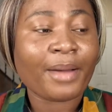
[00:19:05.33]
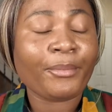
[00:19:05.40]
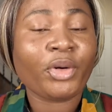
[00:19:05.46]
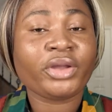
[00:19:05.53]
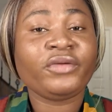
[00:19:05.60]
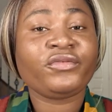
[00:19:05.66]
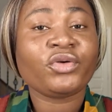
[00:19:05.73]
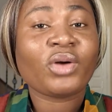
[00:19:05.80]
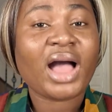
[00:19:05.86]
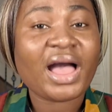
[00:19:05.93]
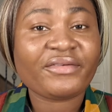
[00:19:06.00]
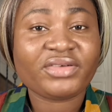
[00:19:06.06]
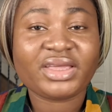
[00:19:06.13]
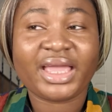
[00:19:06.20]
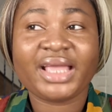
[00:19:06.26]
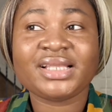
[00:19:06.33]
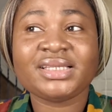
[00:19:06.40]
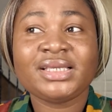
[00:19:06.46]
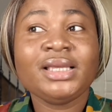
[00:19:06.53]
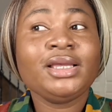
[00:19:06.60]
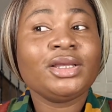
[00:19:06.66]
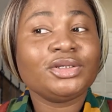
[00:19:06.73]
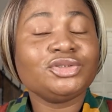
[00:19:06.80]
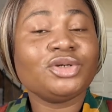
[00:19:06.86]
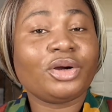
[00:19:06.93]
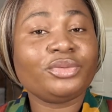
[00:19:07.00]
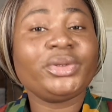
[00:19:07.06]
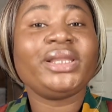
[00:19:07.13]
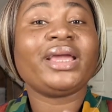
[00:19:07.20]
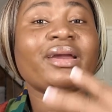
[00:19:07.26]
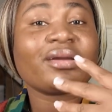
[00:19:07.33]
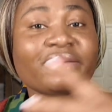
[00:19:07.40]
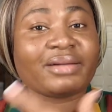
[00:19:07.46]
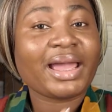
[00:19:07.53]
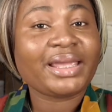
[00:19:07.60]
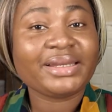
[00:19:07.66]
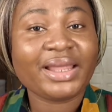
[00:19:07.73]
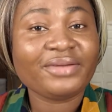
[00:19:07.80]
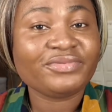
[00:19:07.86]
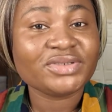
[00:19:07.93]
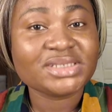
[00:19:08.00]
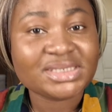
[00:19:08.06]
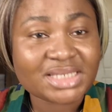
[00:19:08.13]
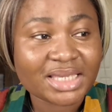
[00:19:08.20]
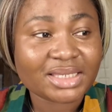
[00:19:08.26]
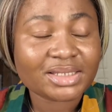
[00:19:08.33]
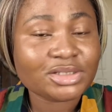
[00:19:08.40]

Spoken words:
But if you have it and you're really crying every day,